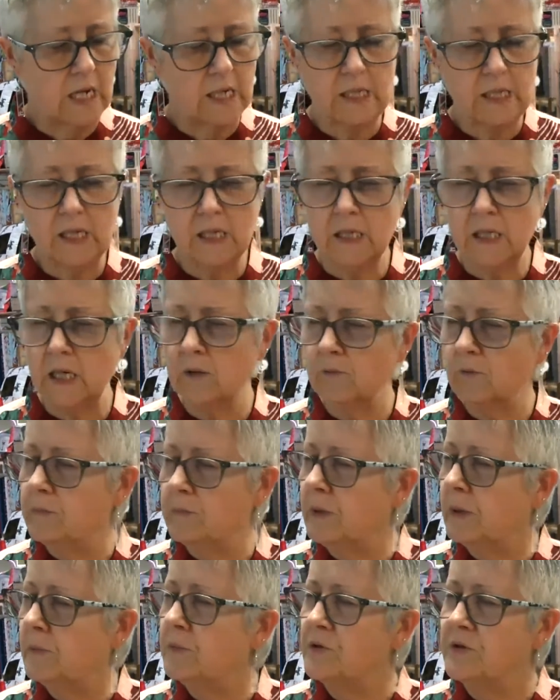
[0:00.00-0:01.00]
cannot
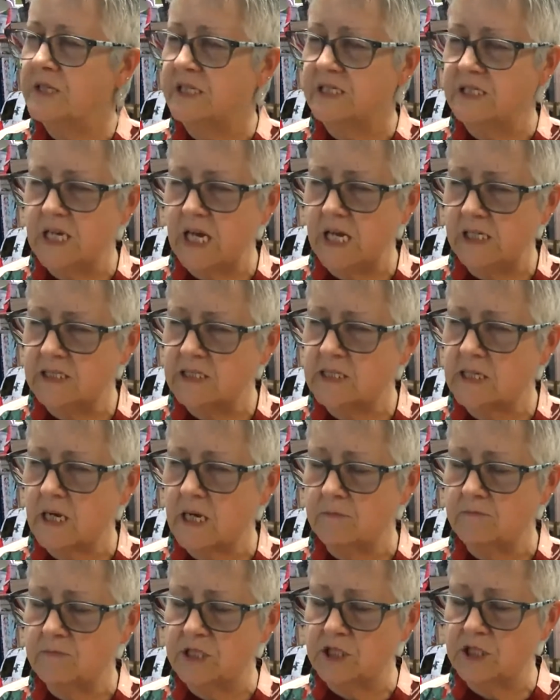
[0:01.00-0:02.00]
remember the dates,
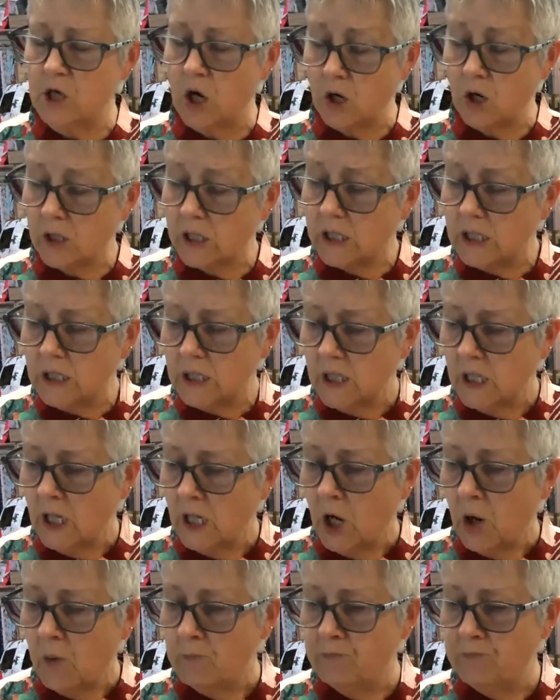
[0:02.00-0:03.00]
I'm sorry,
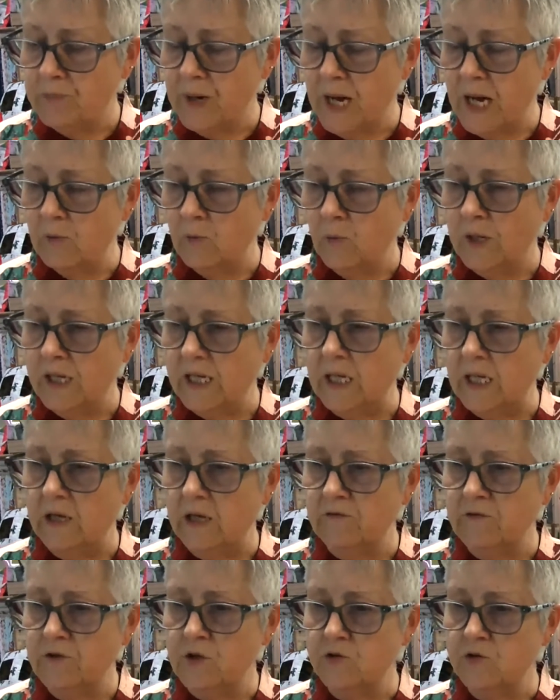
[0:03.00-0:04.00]
but
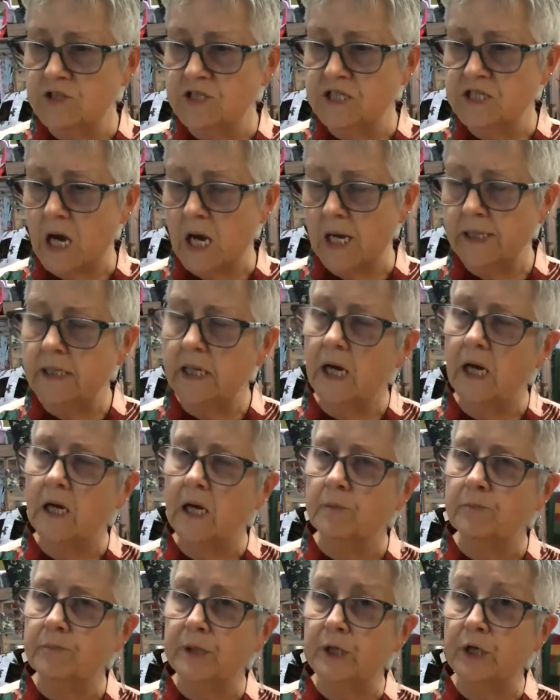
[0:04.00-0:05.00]
if you sign
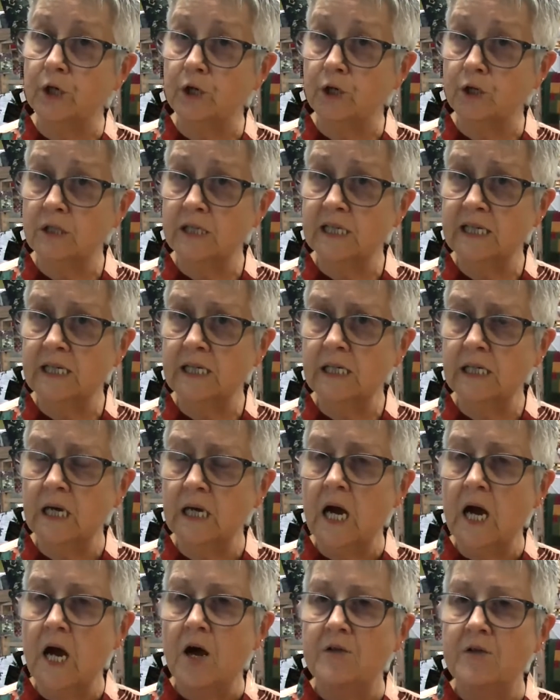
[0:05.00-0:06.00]
up early,
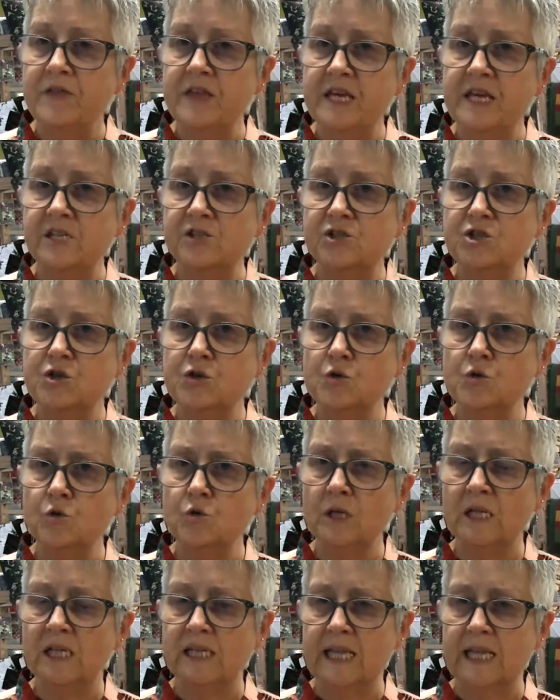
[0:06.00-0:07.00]
the 2
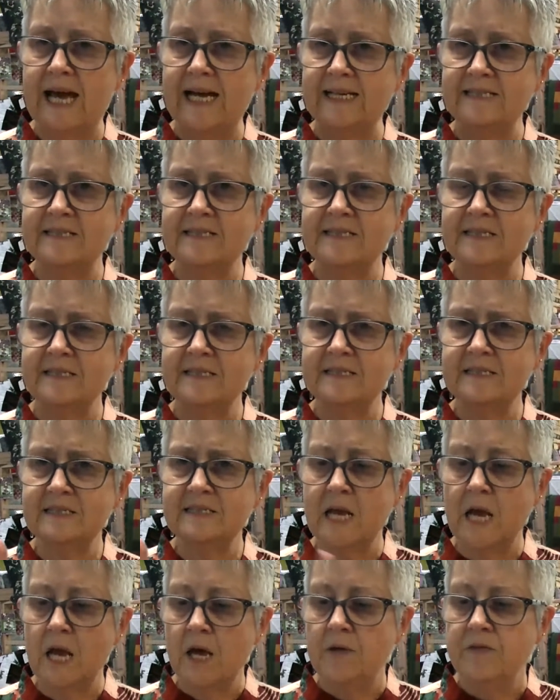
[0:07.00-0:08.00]

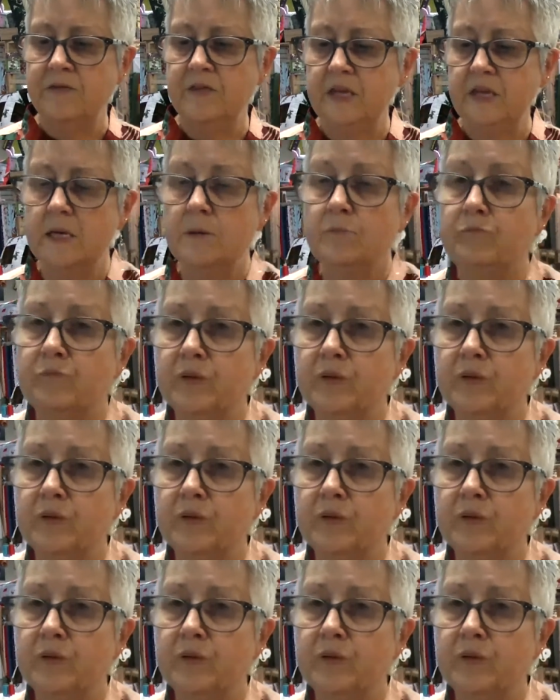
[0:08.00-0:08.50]
classes, the